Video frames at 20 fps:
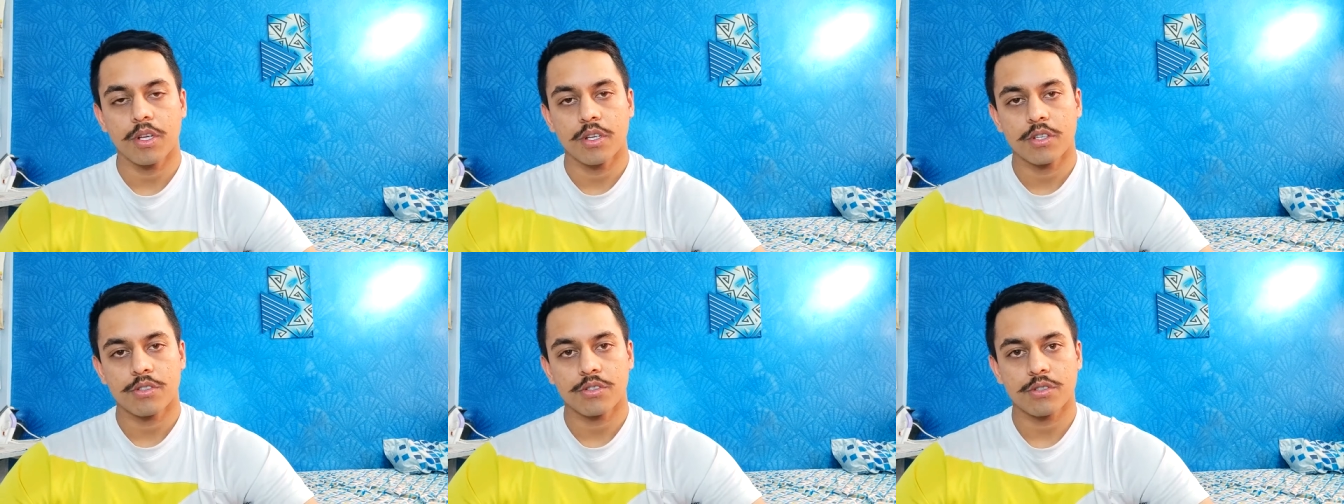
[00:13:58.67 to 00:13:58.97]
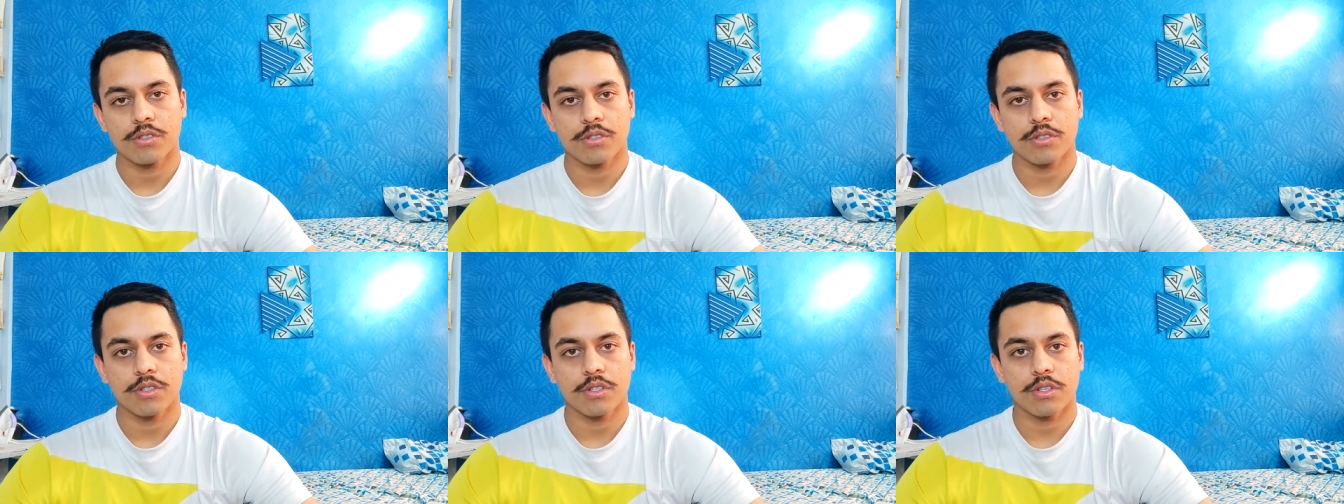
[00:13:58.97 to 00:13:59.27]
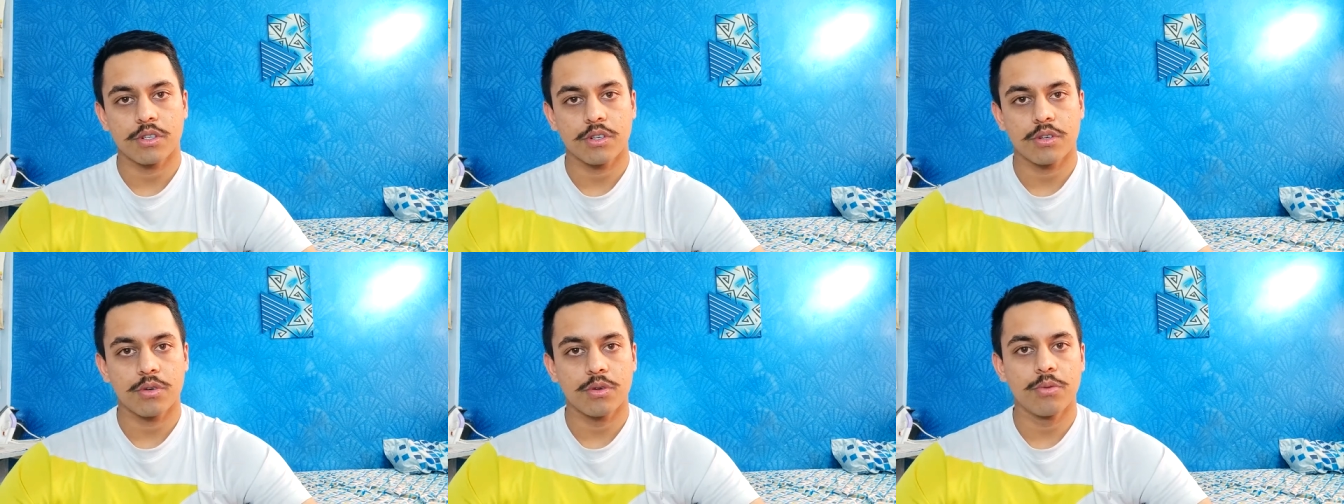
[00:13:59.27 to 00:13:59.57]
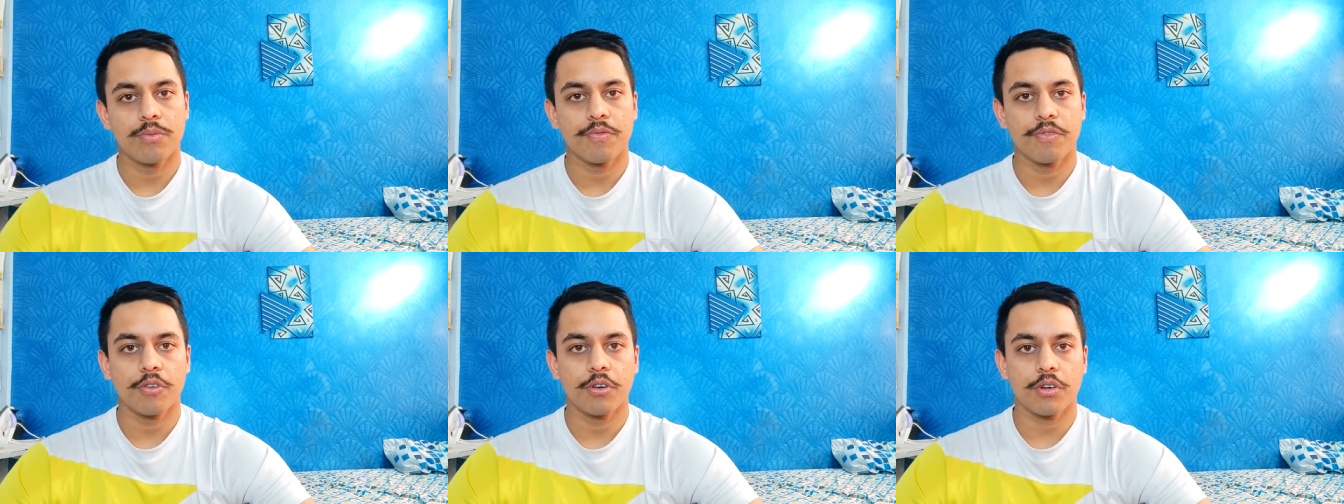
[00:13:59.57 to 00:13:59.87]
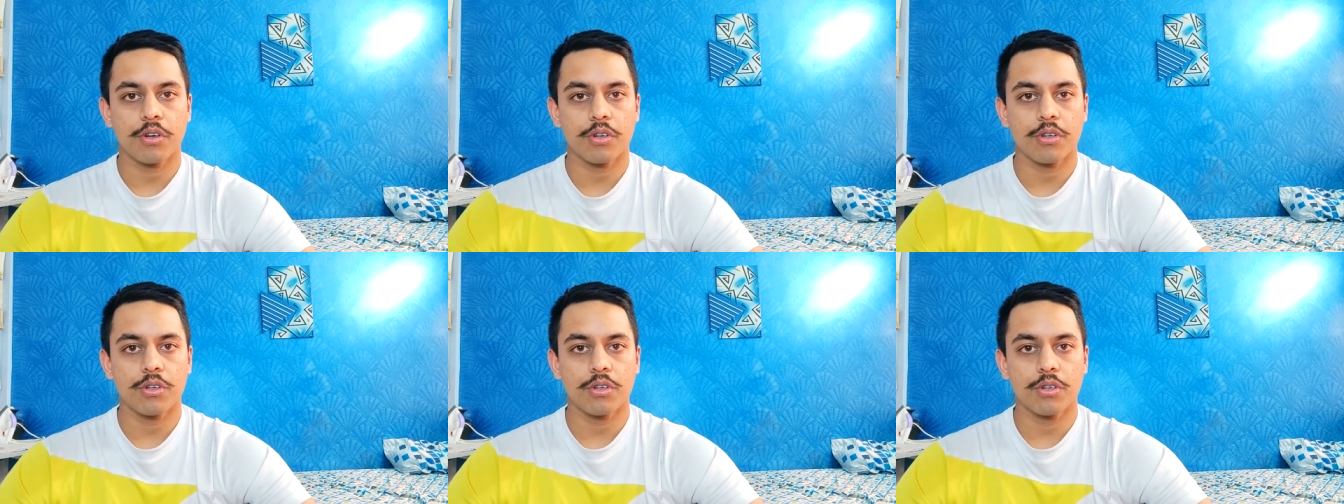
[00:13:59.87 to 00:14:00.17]
So the group
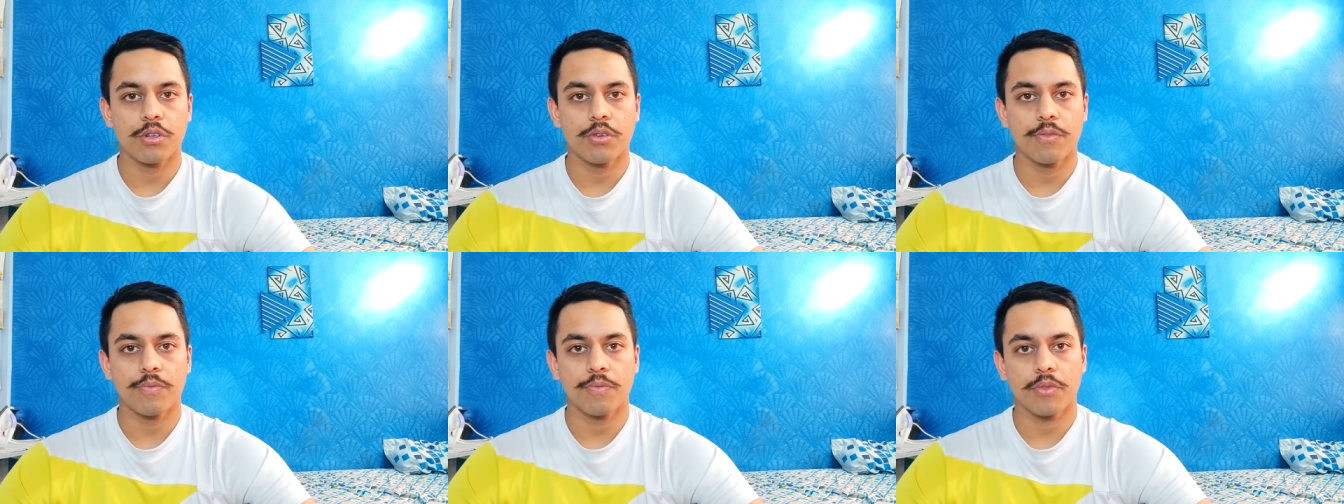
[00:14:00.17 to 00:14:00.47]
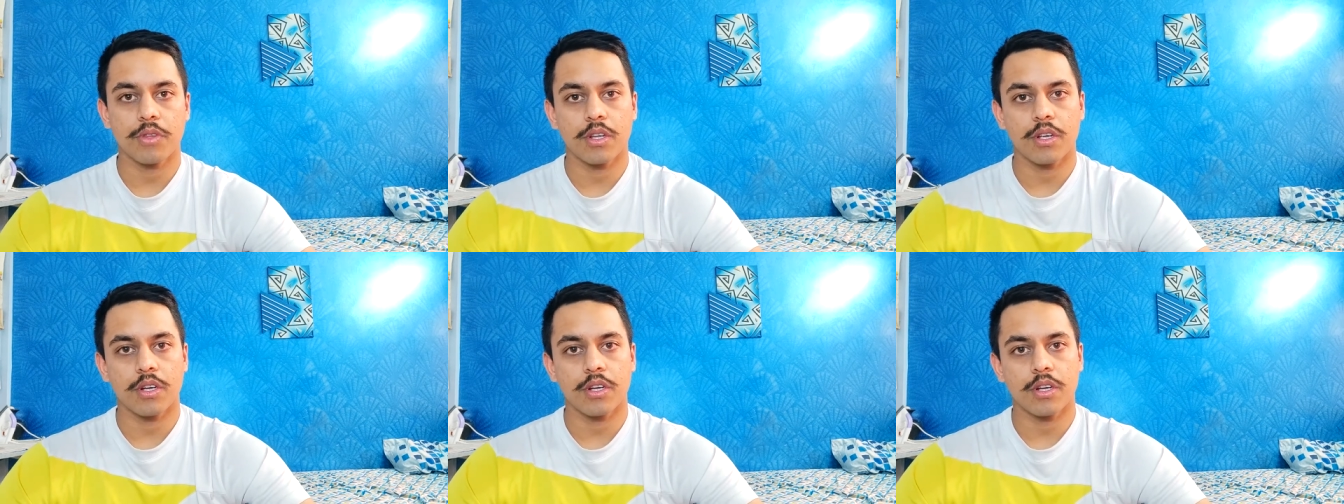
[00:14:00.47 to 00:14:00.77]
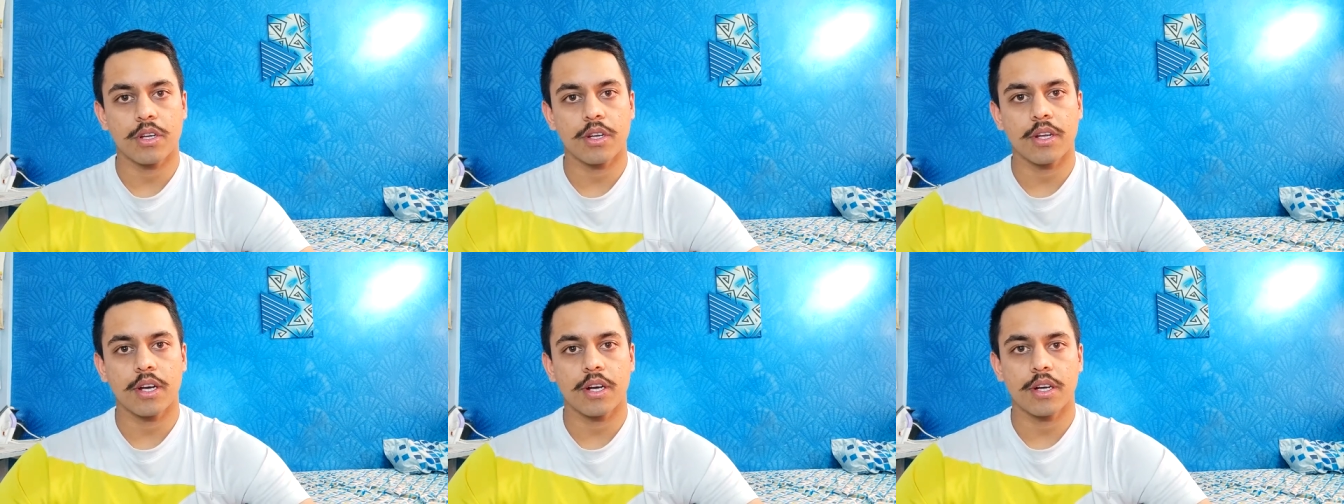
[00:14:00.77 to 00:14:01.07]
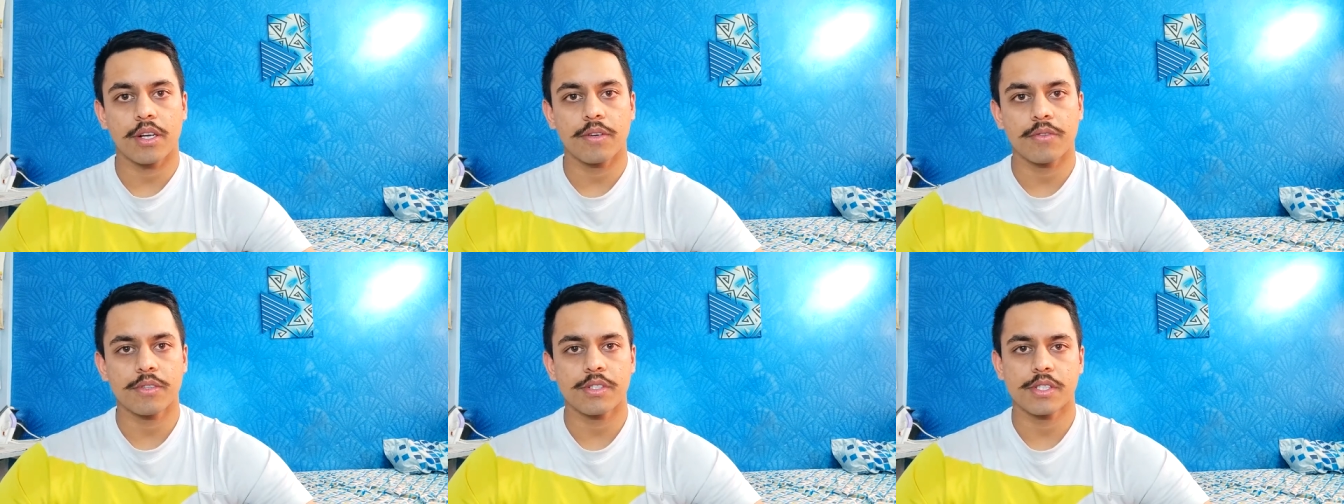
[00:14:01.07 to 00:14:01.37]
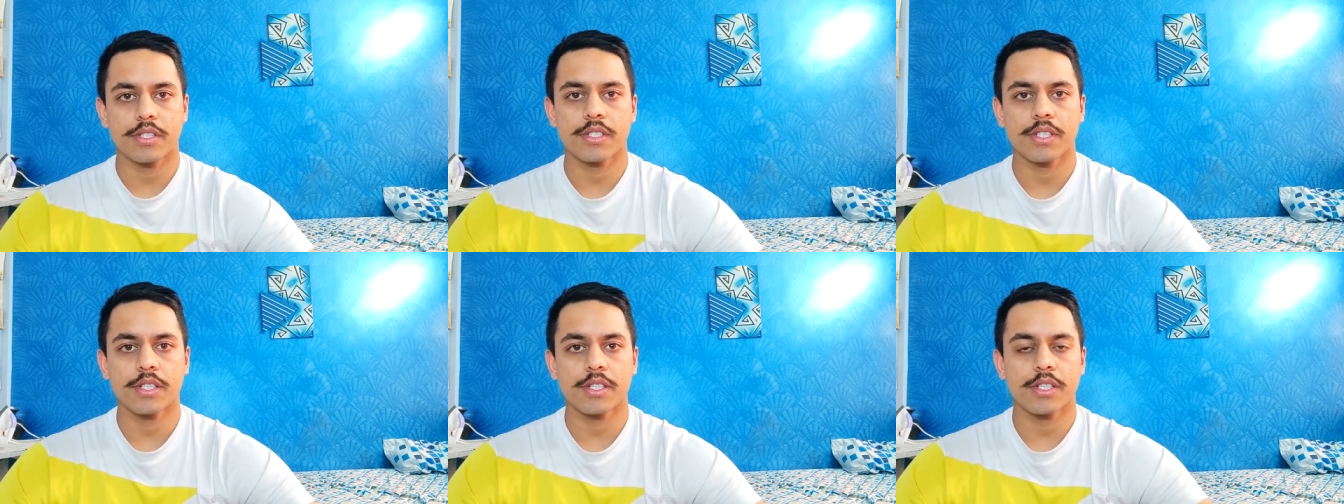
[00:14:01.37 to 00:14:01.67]
photo, yeah, it
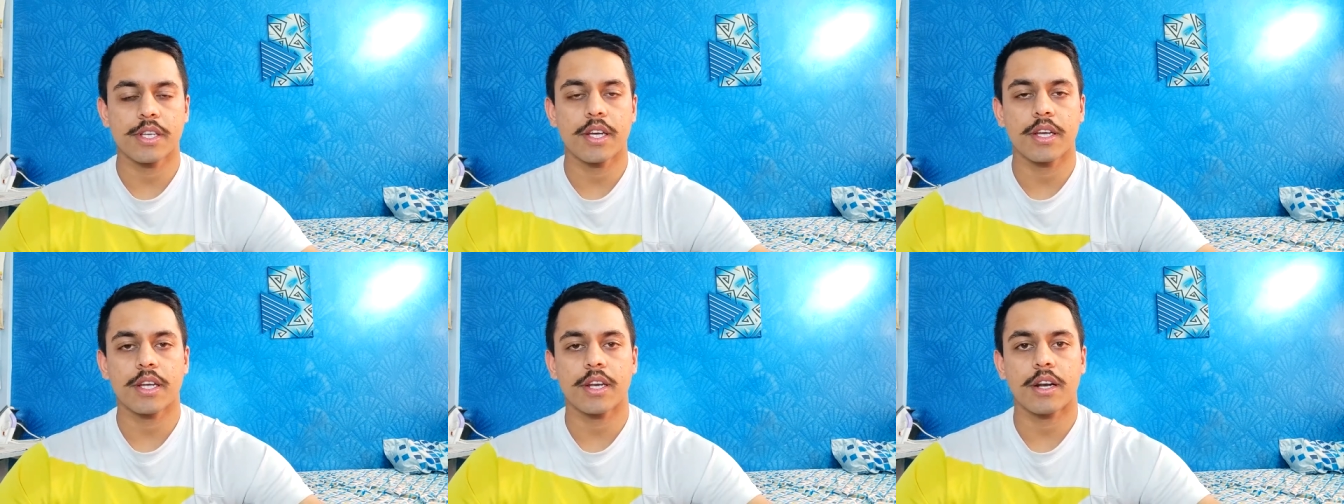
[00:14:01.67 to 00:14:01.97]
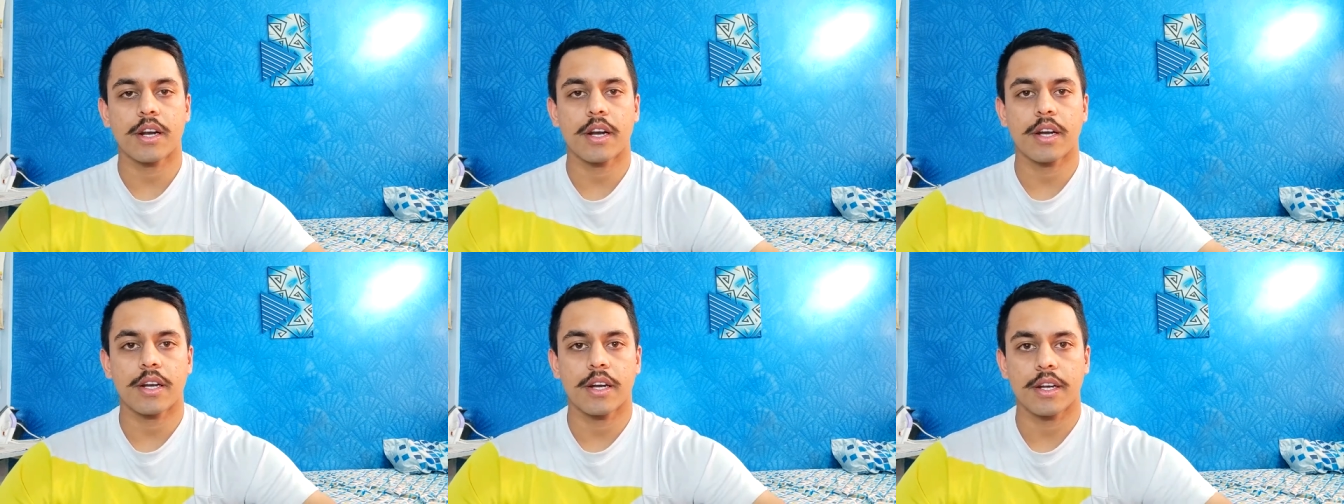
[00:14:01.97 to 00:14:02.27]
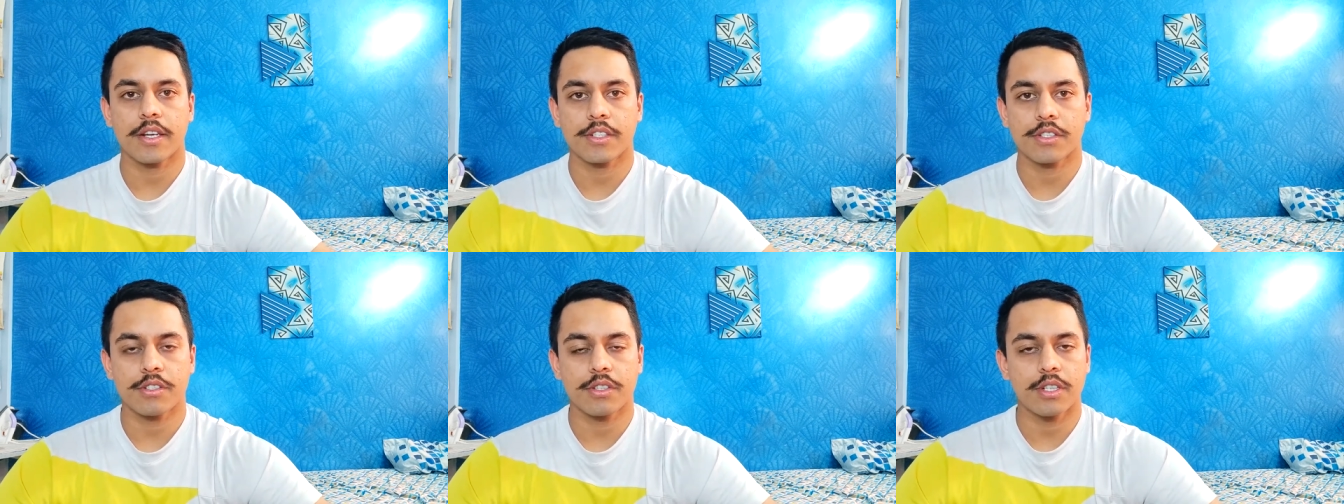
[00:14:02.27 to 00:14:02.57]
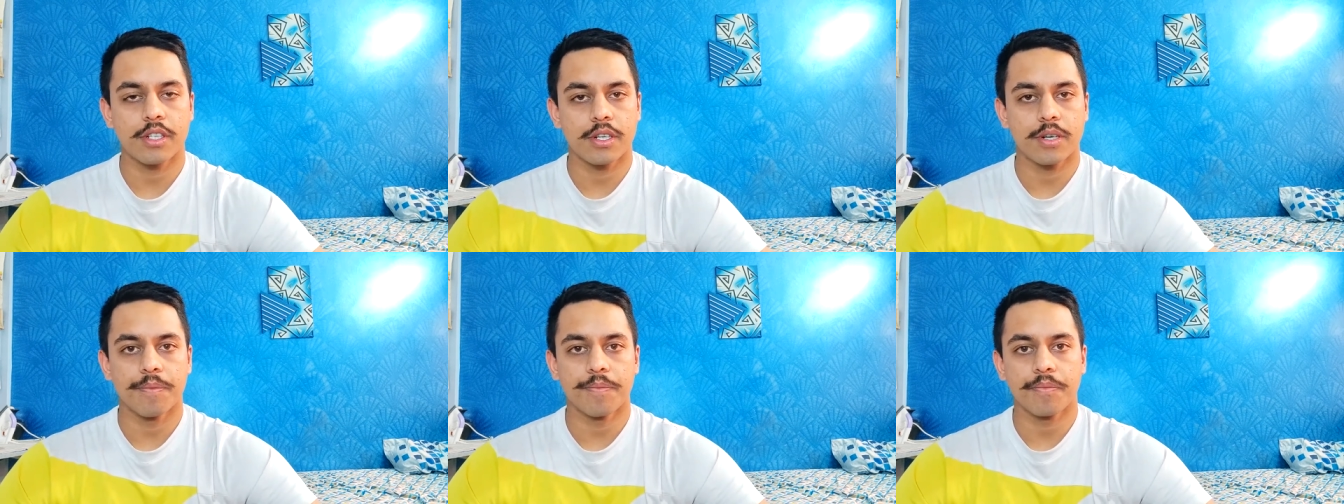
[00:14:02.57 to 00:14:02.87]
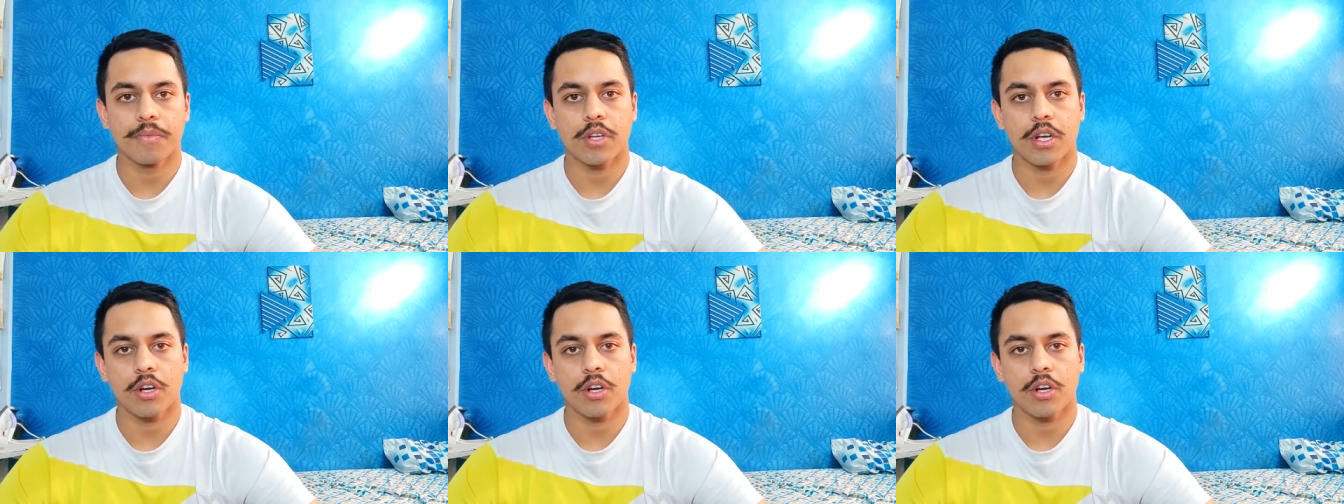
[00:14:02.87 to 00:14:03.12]
was just taken right next to the